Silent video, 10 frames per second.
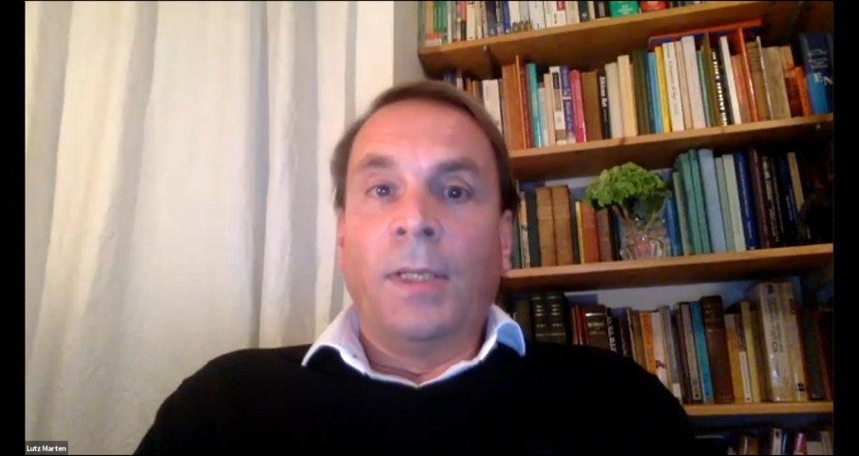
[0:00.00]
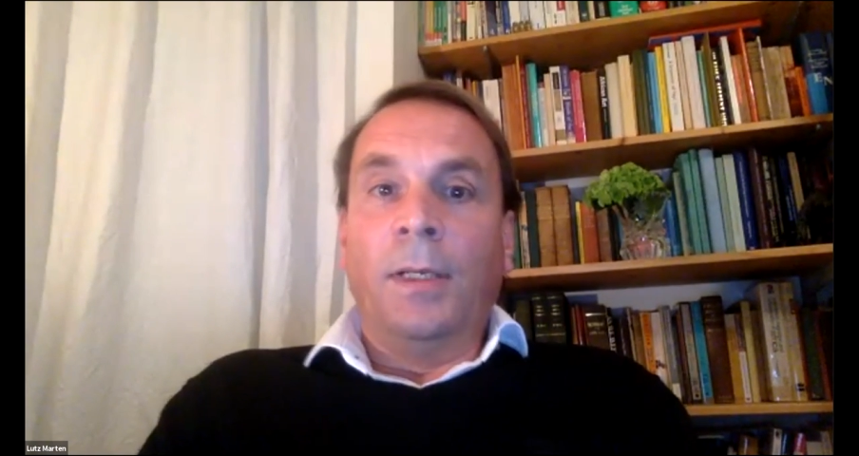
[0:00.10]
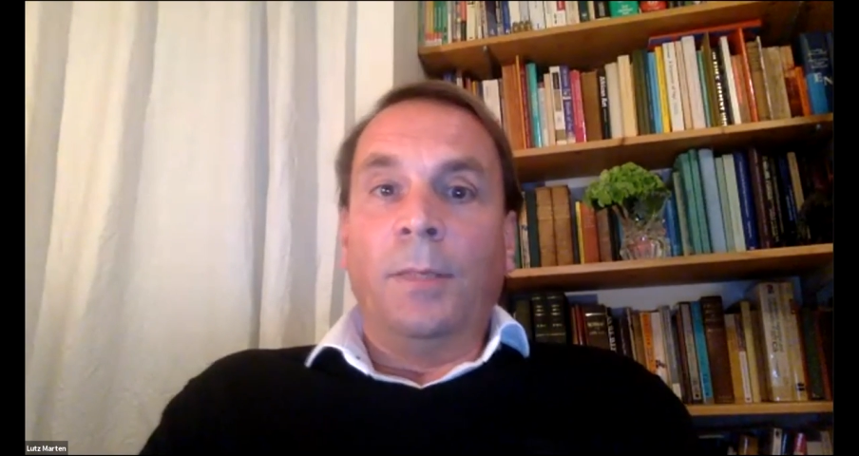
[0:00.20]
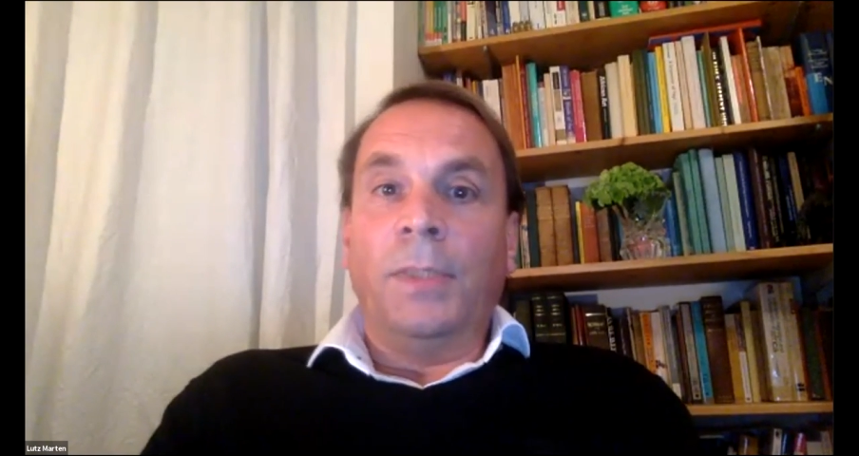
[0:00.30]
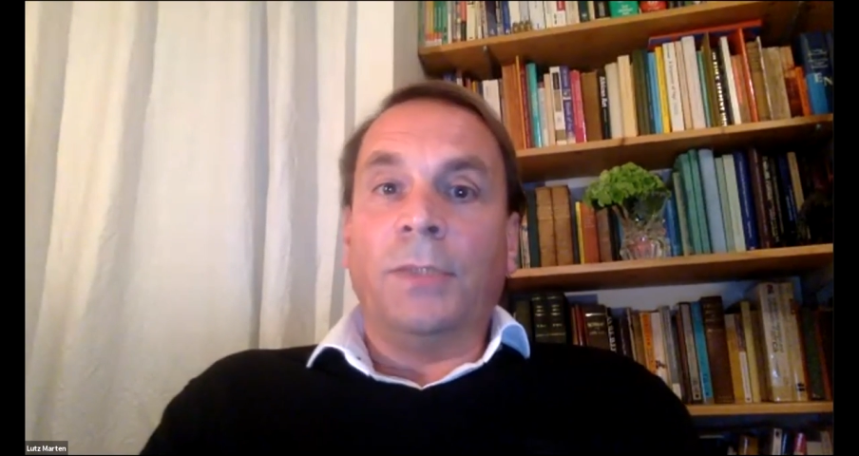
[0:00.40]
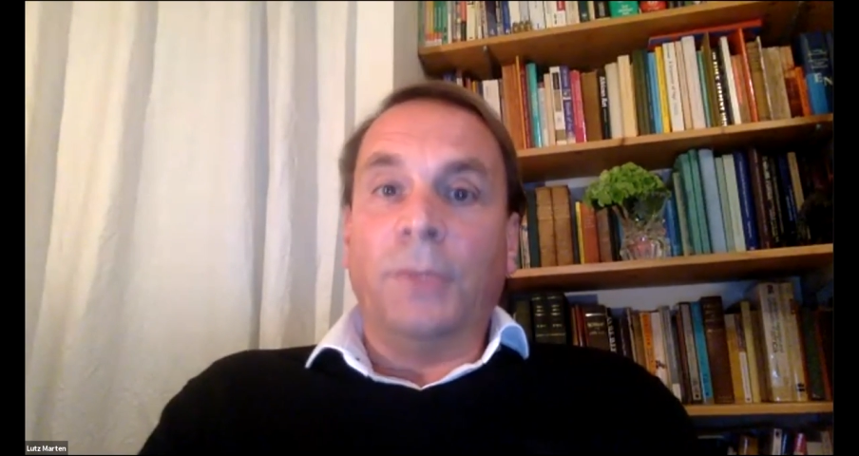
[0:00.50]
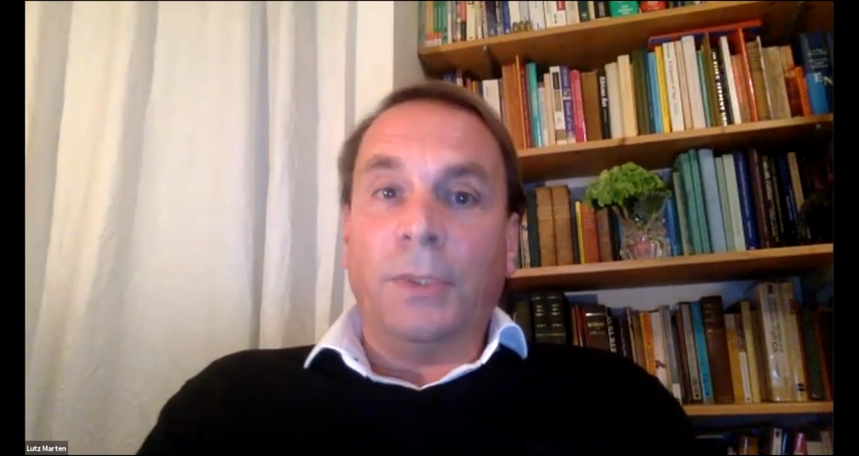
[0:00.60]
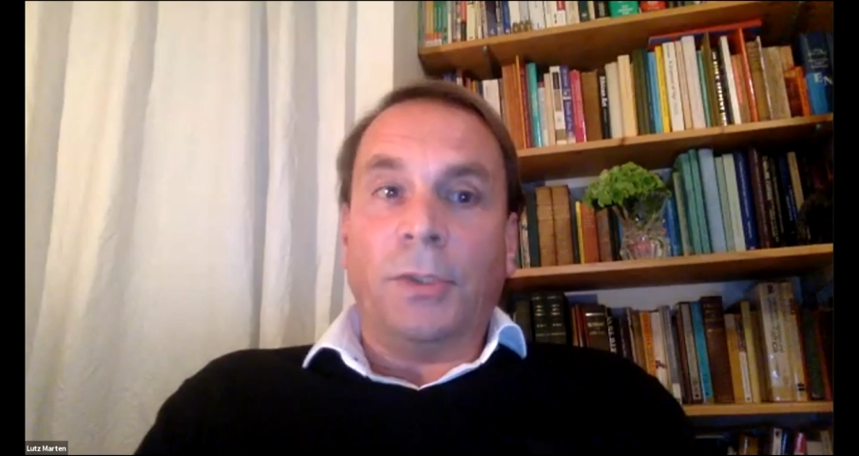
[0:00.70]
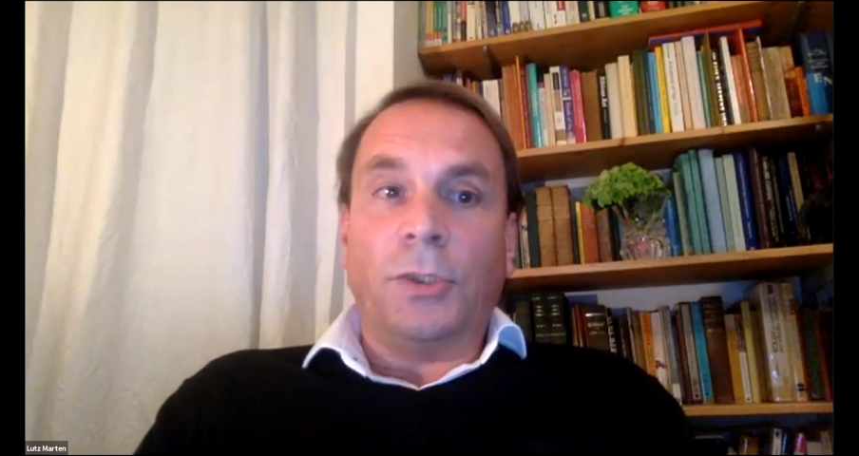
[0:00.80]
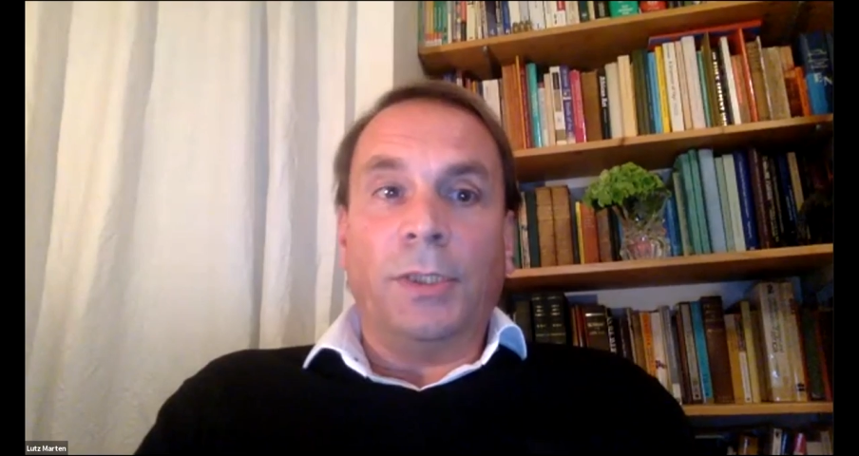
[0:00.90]
Um, his
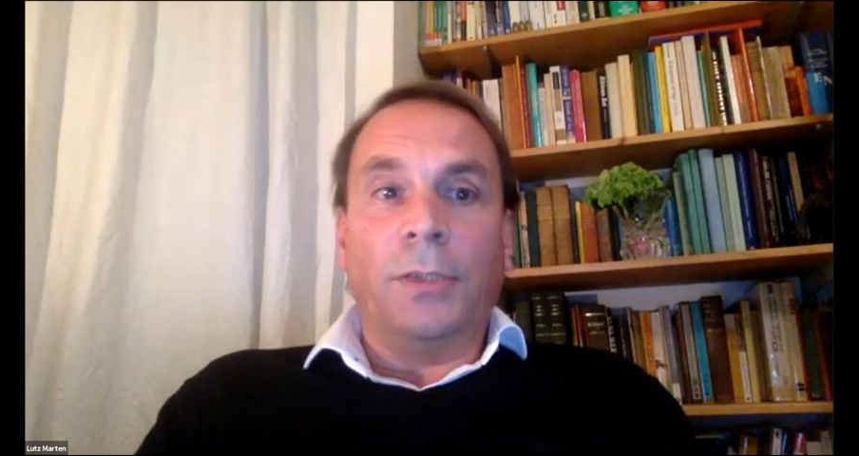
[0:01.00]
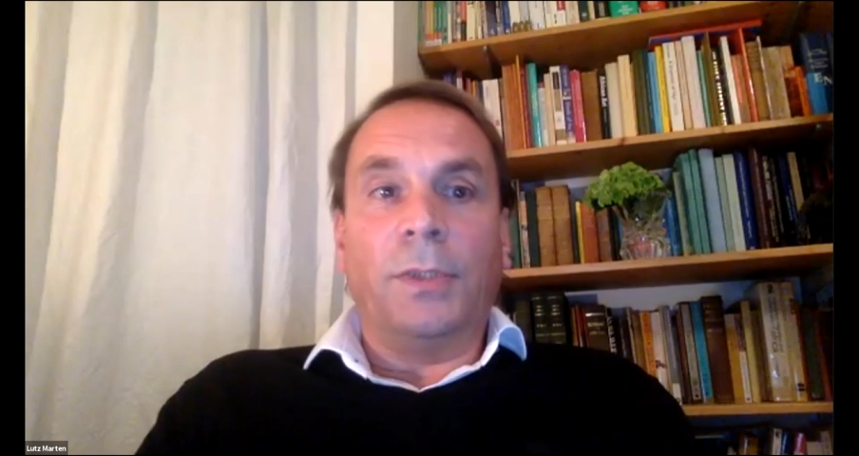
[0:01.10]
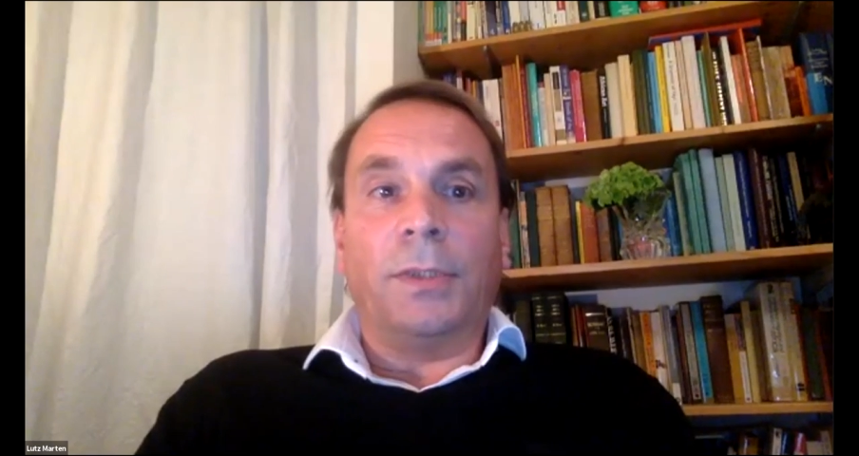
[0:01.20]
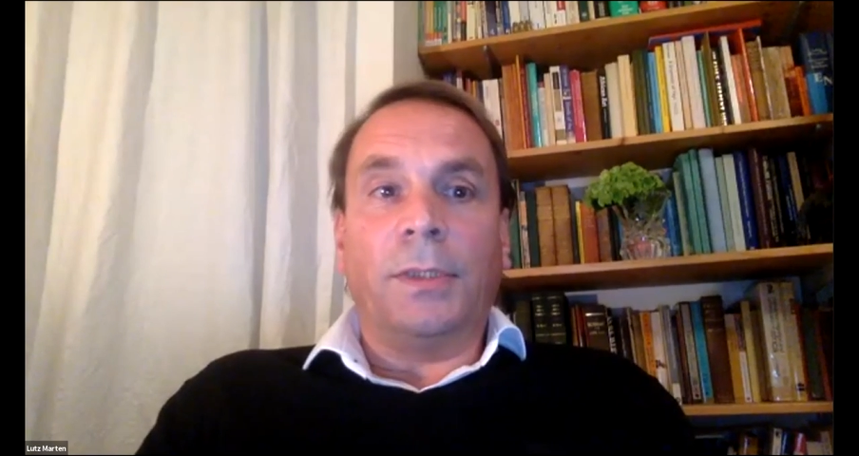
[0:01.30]
research interest